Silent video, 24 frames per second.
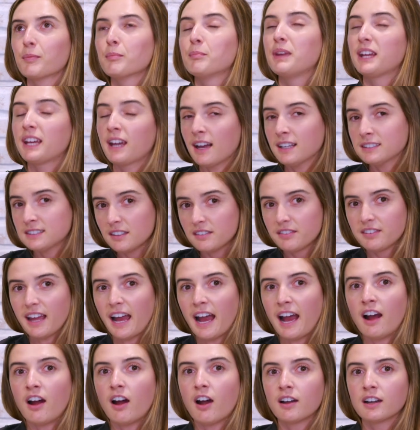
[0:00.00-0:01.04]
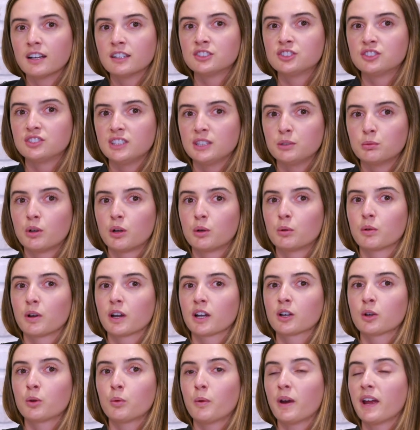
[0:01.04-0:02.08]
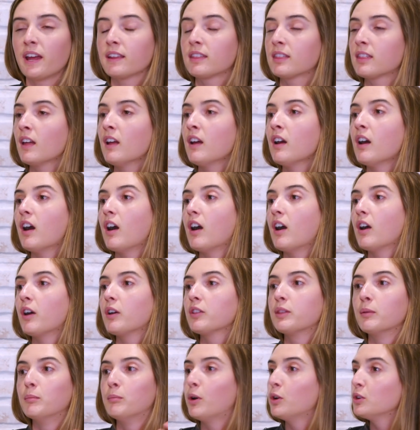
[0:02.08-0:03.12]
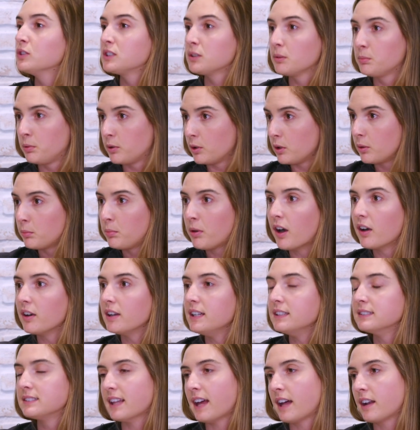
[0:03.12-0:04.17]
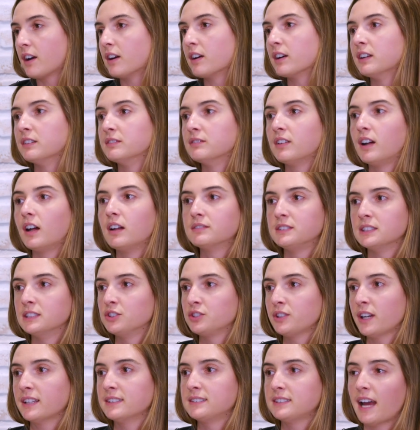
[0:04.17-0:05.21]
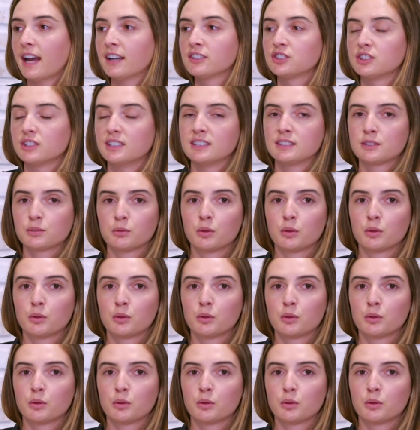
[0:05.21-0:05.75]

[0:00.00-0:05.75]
Because of that, RSG will work with the multiple parties that are involved in transactions.